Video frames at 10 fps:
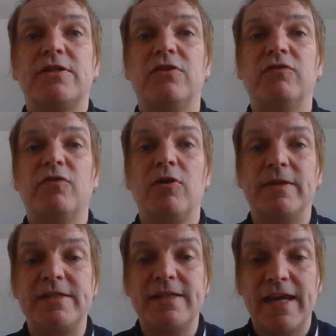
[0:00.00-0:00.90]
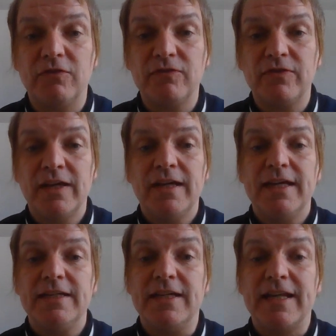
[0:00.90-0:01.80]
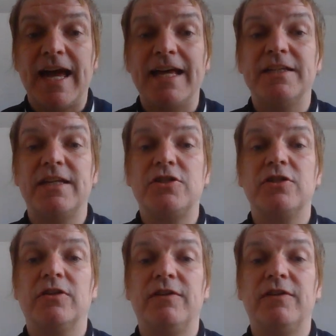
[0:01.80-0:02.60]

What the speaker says: in the form itself, you can add additional